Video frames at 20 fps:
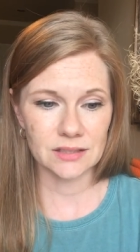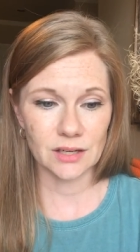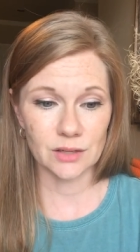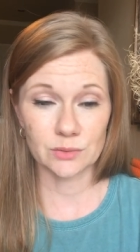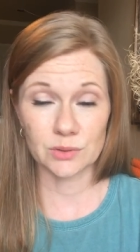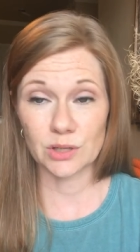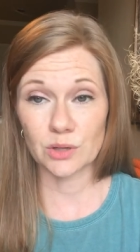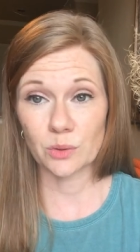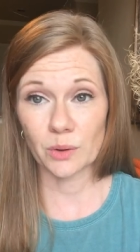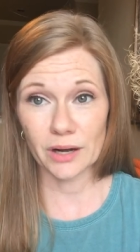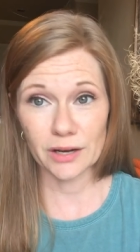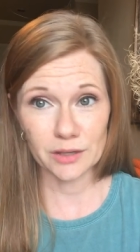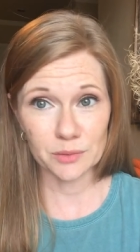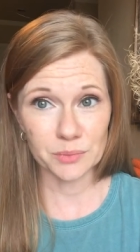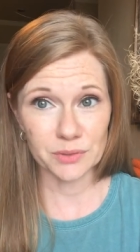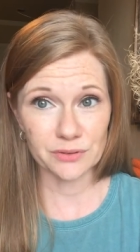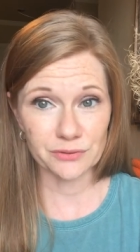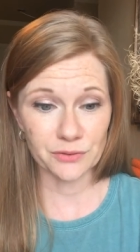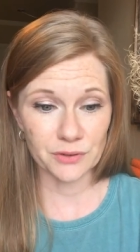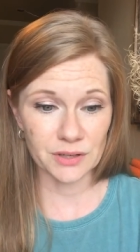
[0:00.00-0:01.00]
a
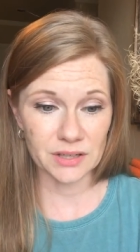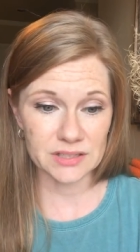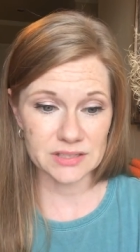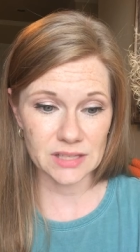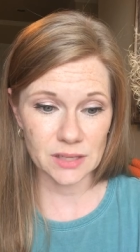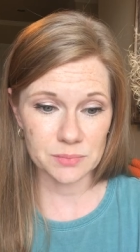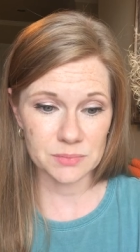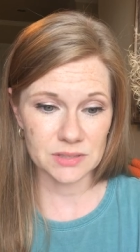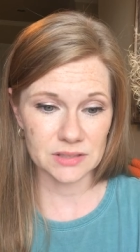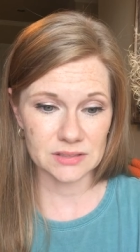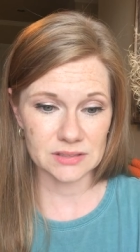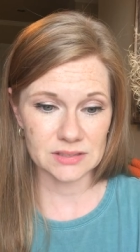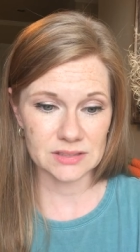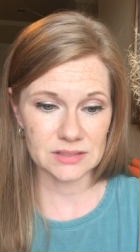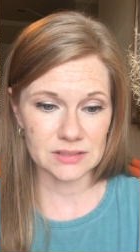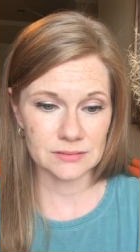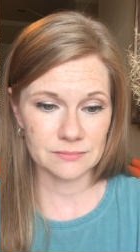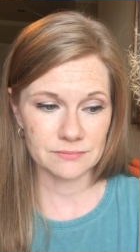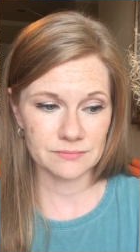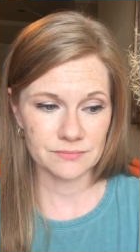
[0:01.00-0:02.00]
requirement for
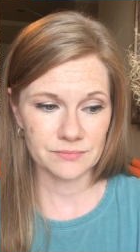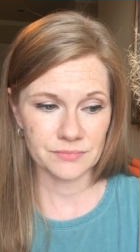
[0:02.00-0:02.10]
acceptance.